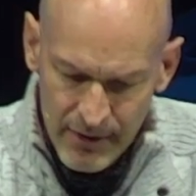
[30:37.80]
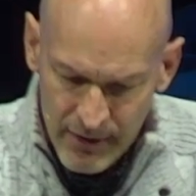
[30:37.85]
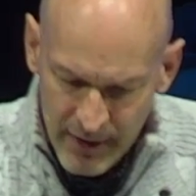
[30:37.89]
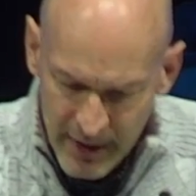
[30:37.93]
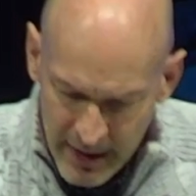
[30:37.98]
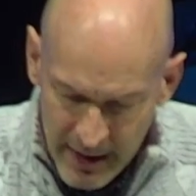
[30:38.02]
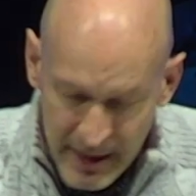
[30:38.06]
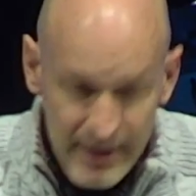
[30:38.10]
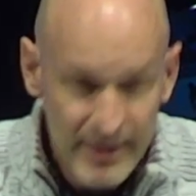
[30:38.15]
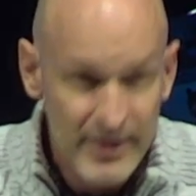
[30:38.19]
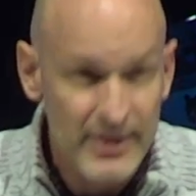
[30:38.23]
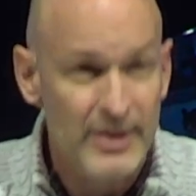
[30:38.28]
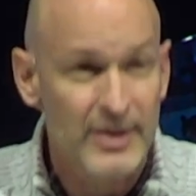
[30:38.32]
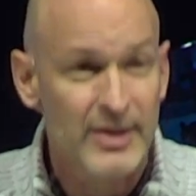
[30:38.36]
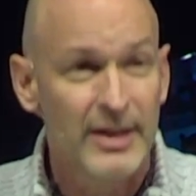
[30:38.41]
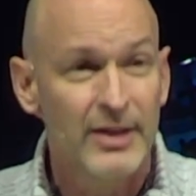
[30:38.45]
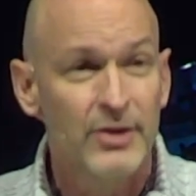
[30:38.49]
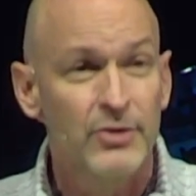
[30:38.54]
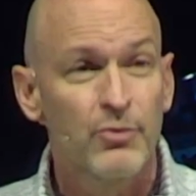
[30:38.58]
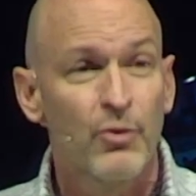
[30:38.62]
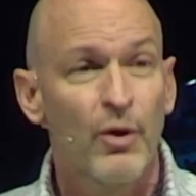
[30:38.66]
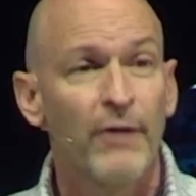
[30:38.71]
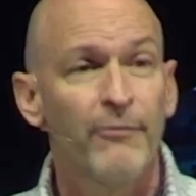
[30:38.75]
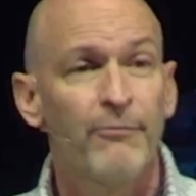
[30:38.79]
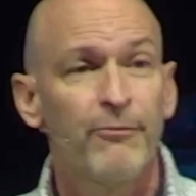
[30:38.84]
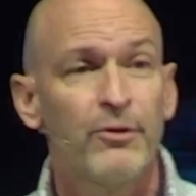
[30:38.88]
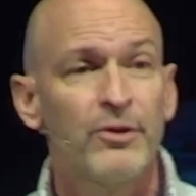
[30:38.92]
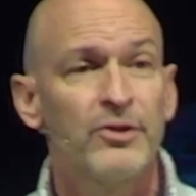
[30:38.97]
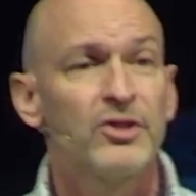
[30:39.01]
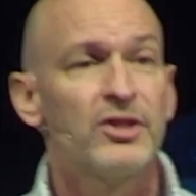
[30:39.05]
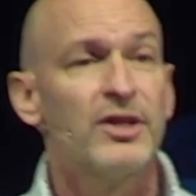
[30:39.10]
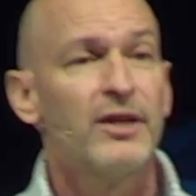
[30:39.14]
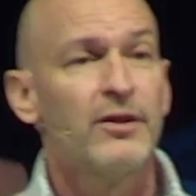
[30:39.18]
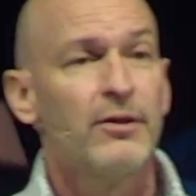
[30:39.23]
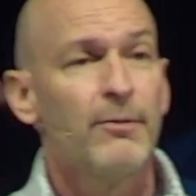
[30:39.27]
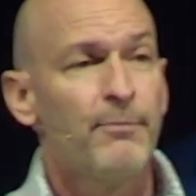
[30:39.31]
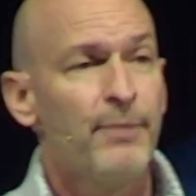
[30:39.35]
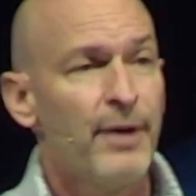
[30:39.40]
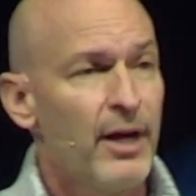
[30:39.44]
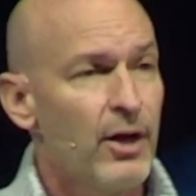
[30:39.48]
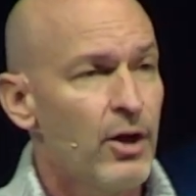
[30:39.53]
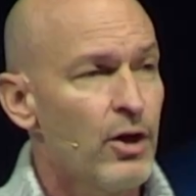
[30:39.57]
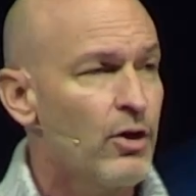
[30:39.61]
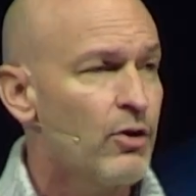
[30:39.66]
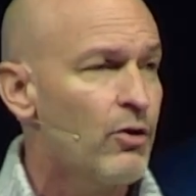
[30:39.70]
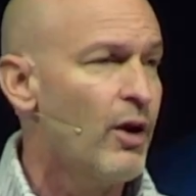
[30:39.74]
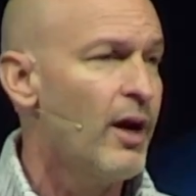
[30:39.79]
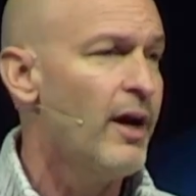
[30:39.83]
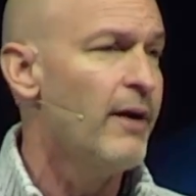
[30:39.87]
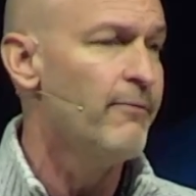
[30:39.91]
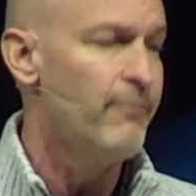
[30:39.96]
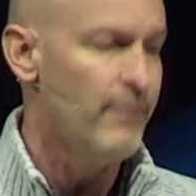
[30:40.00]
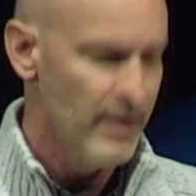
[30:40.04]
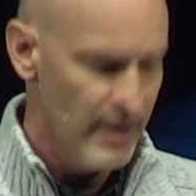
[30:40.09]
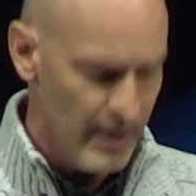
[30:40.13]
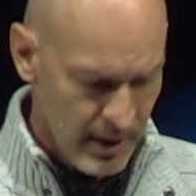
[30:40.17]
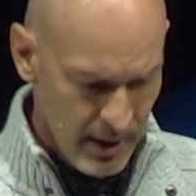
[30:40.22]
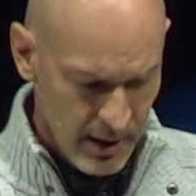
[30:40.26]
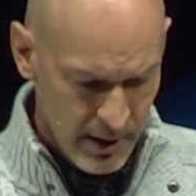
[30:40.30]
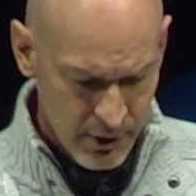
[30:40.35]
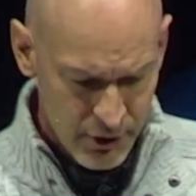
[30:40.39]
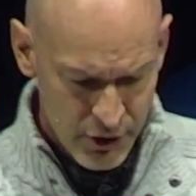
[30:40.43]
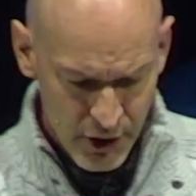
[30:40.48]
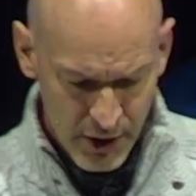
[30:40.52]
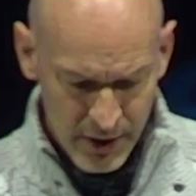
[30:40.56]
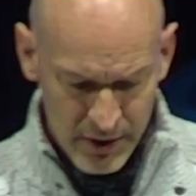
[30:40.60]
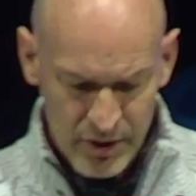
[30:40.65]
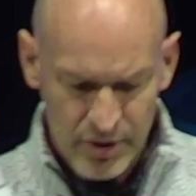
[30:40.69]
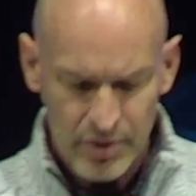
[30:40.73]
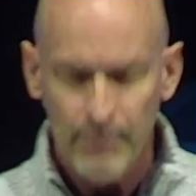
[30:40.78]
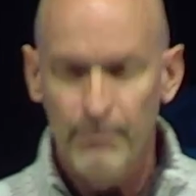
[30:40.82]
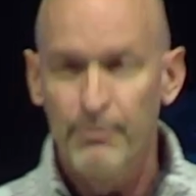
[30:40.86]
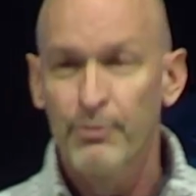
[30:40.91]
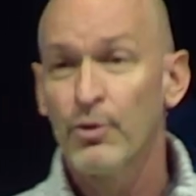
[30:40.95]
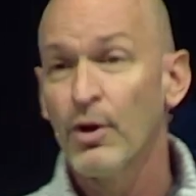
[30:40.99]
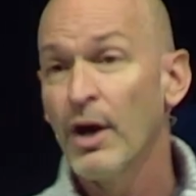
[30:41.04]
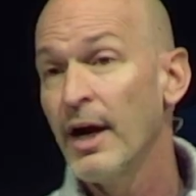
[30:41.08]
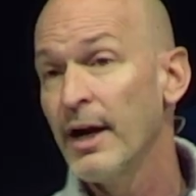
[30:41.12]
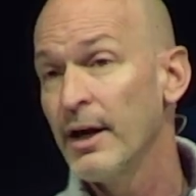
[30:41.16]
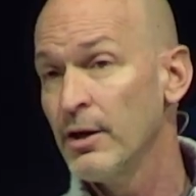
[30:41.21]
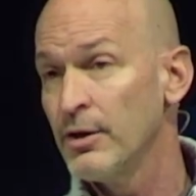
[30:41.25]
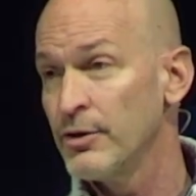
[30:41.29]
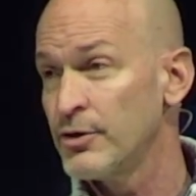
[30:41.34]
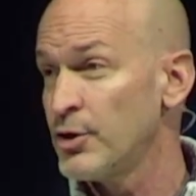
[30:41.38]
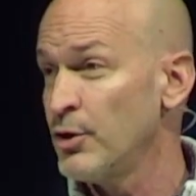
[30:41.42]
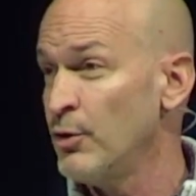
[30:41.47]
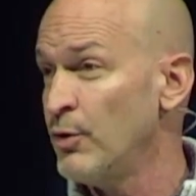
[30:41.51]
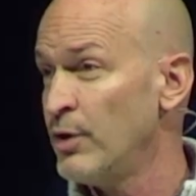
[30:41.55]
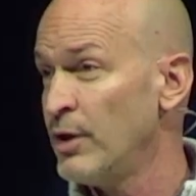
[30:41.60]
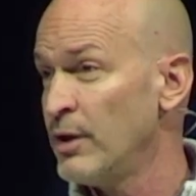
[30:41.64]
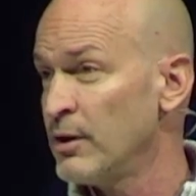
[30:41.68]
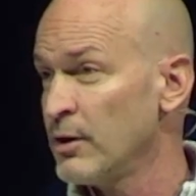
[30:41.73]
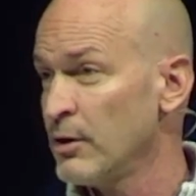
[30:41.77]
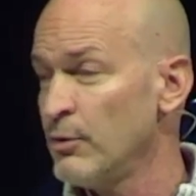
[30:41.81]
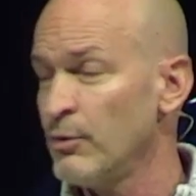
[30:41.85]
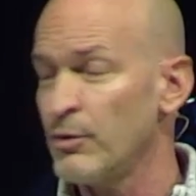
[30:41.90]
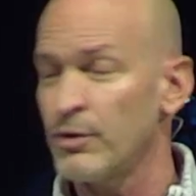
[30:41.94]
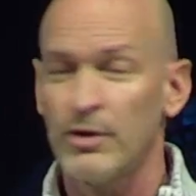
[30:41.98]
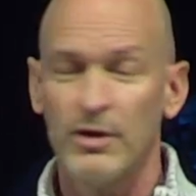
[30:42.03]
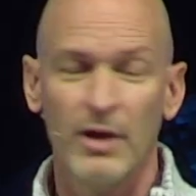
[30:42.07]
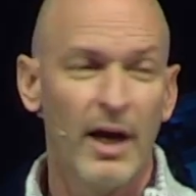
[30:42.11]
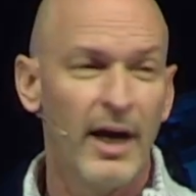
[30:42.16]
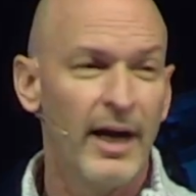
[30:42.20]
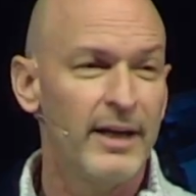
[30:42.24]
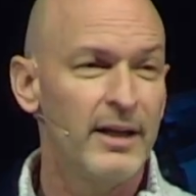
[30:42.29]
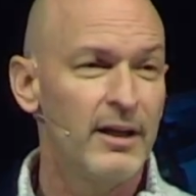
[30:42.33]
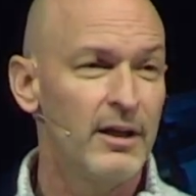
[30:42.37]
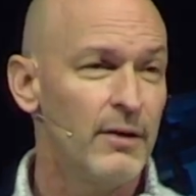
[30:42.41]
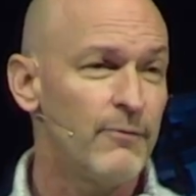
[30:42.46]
this, he's referencing the paragraph just prior to it in Luke 9.